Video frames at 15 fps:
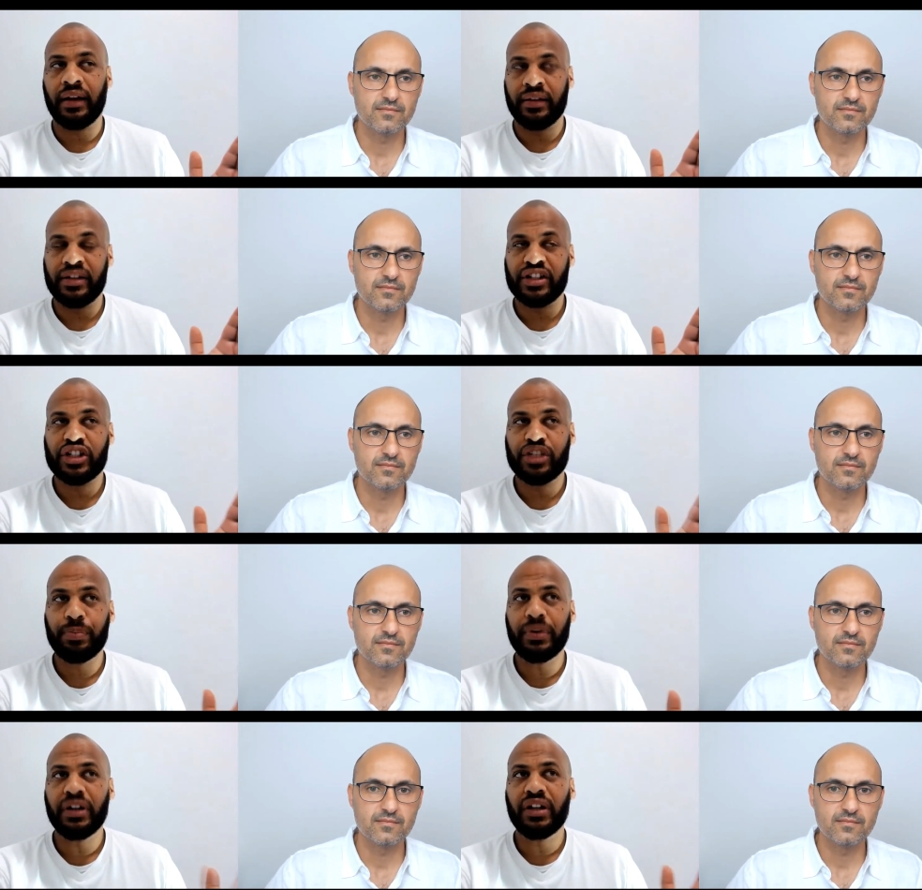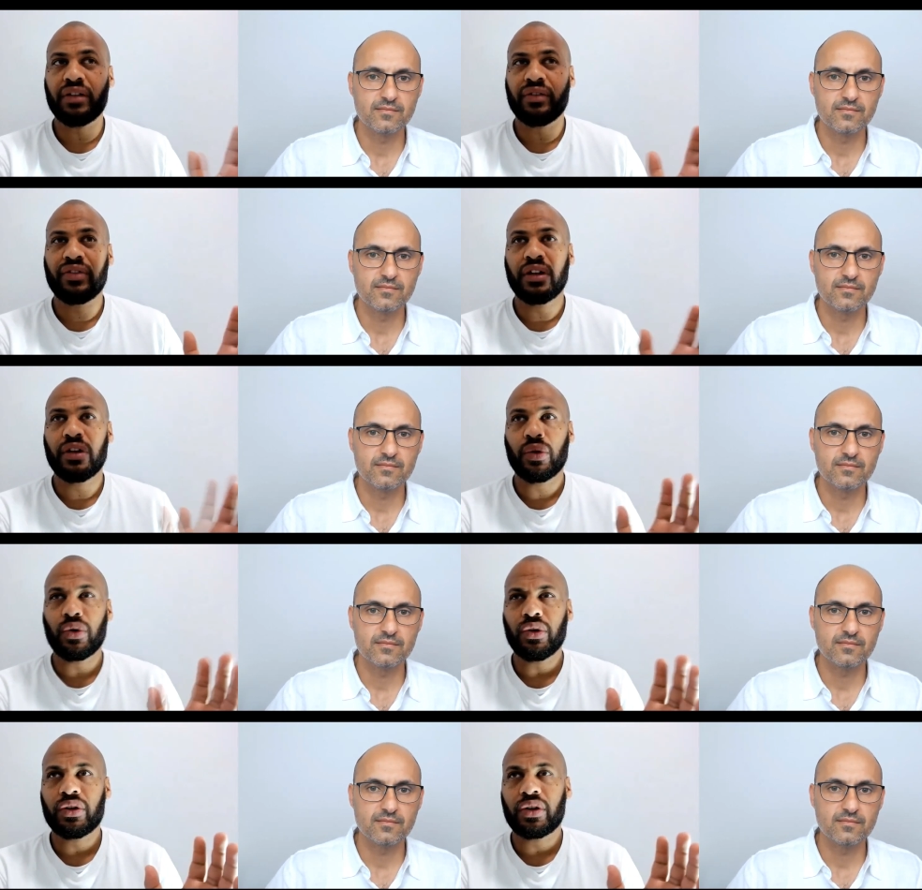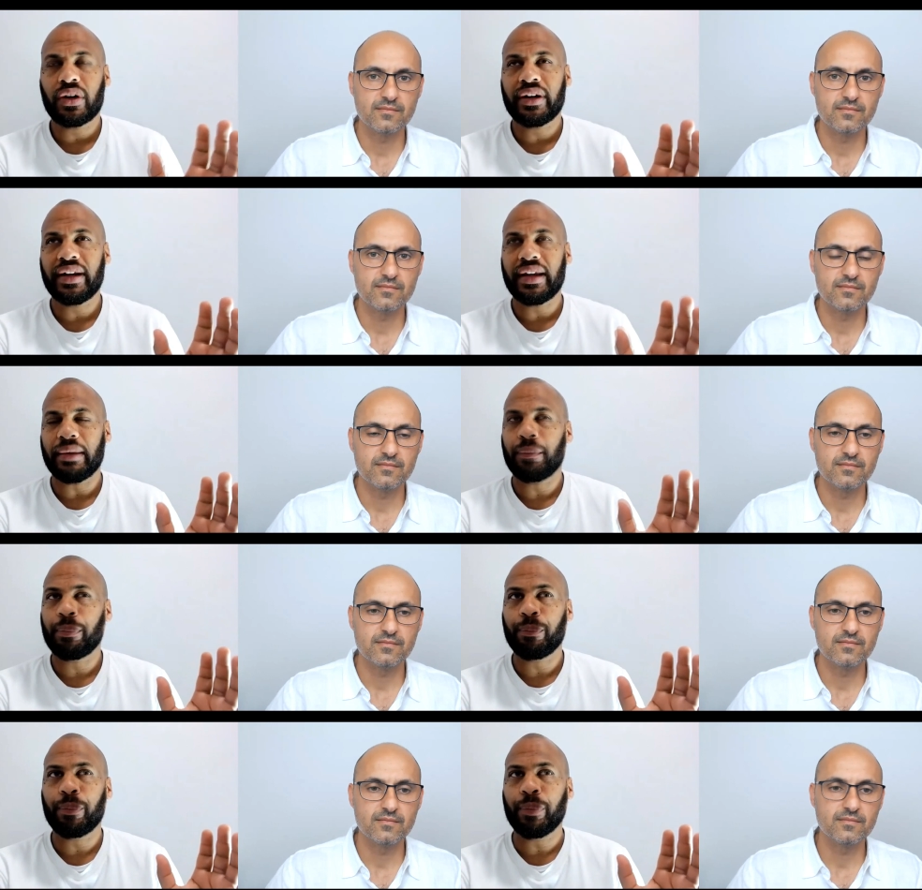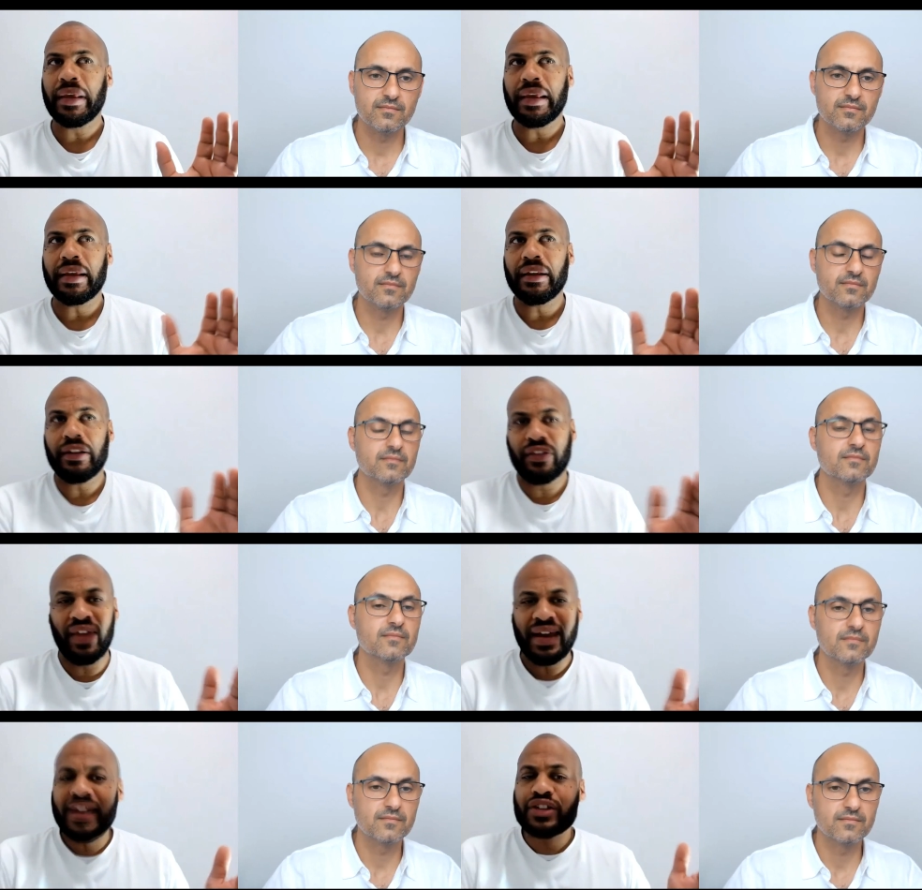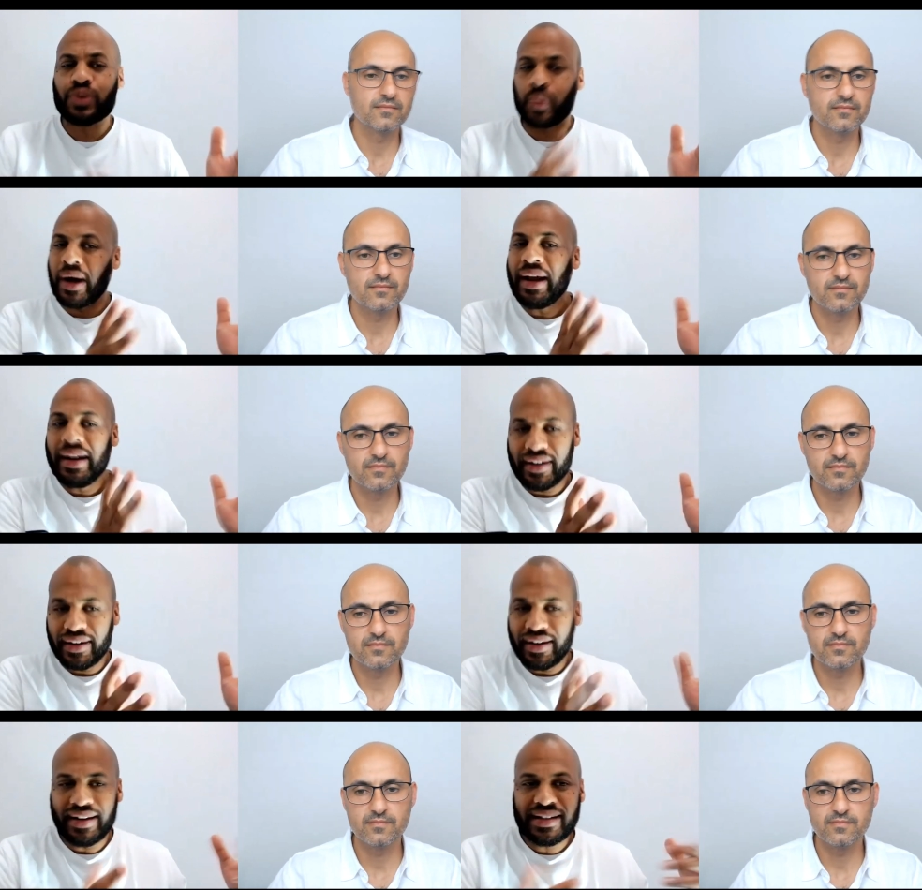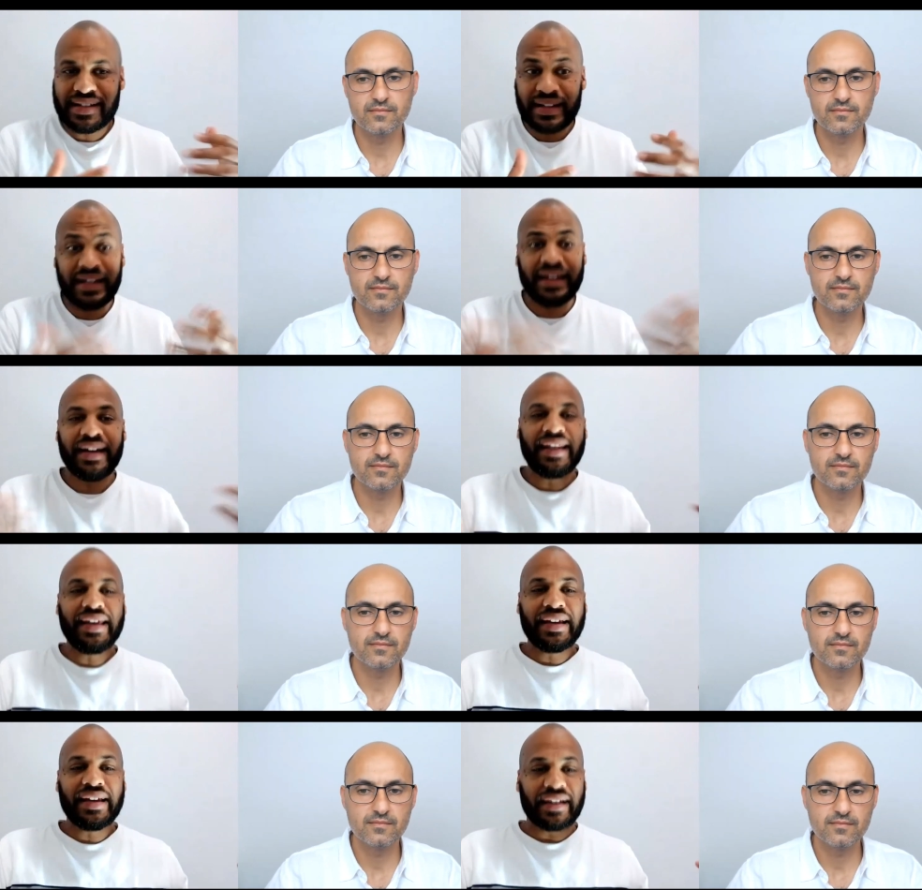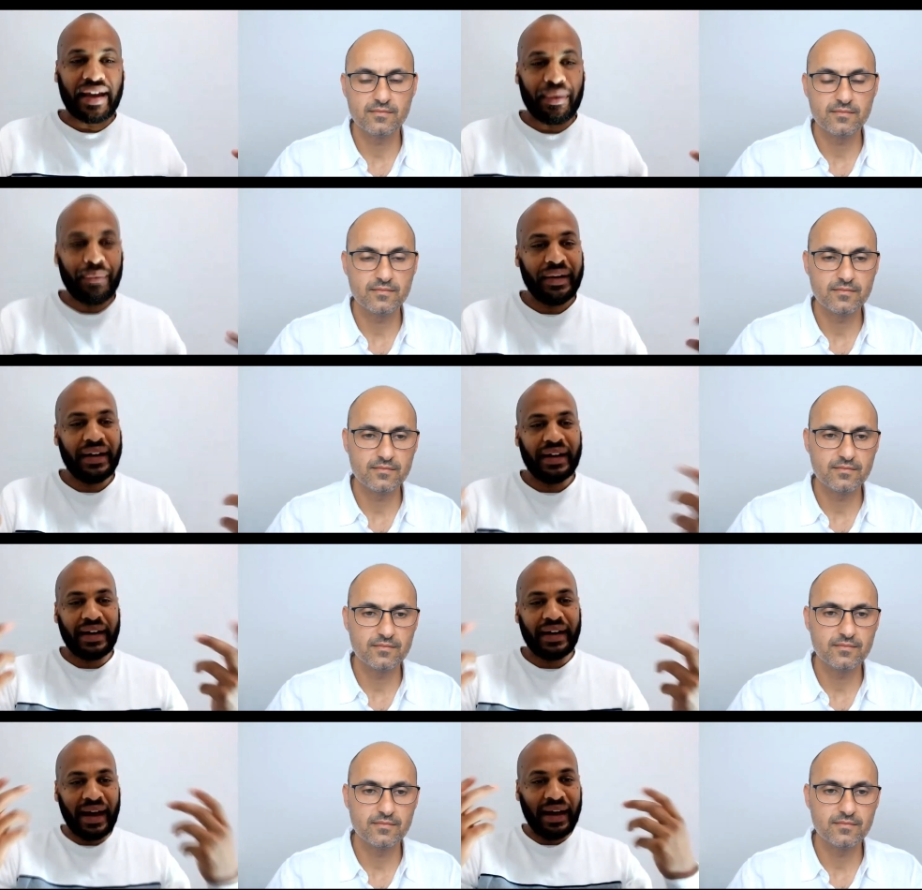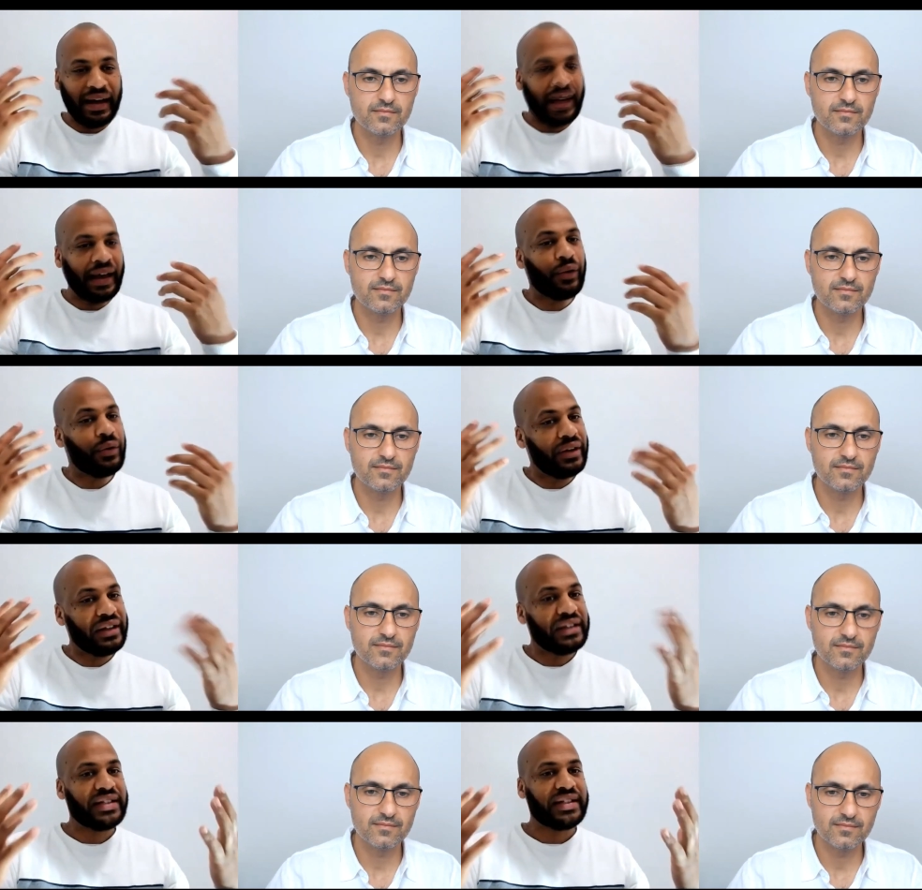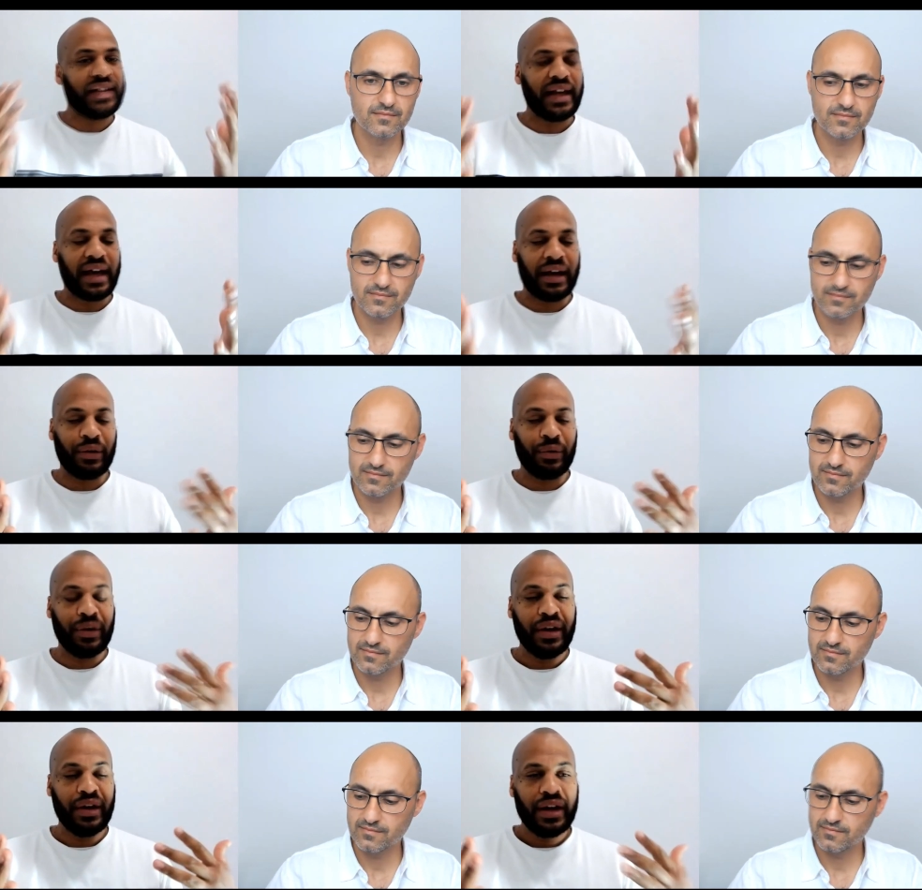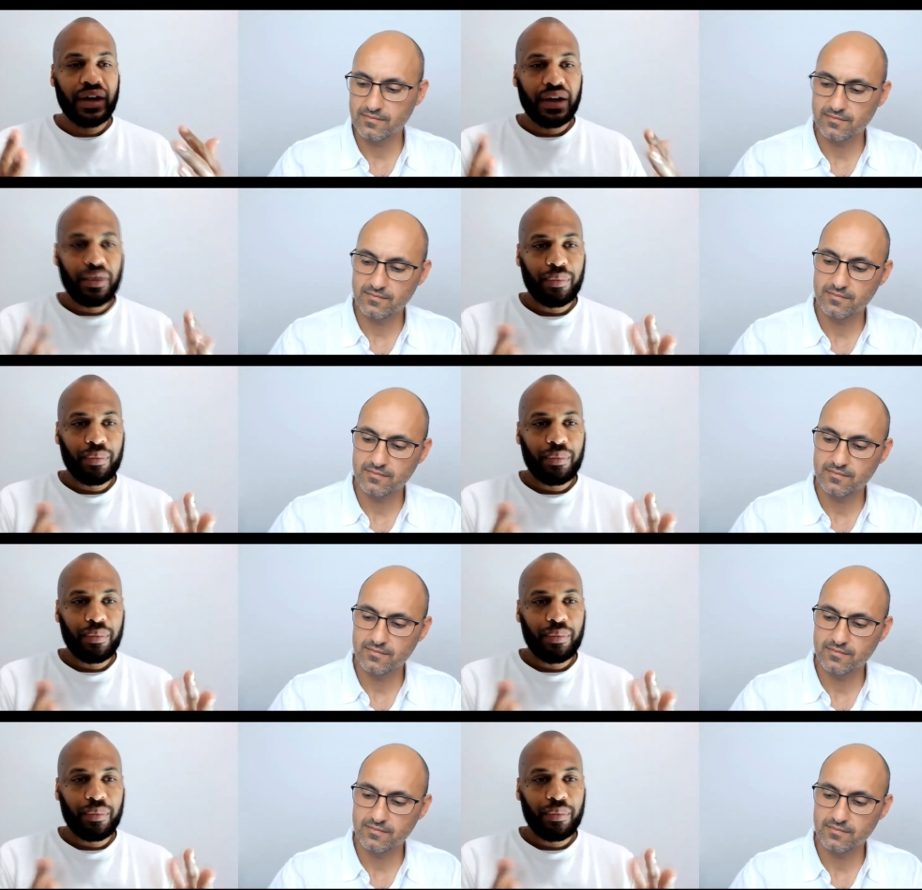Speaker 1: and the Spirit of the Lord God, that is one, that is clear. I mean, I, I couldn't see how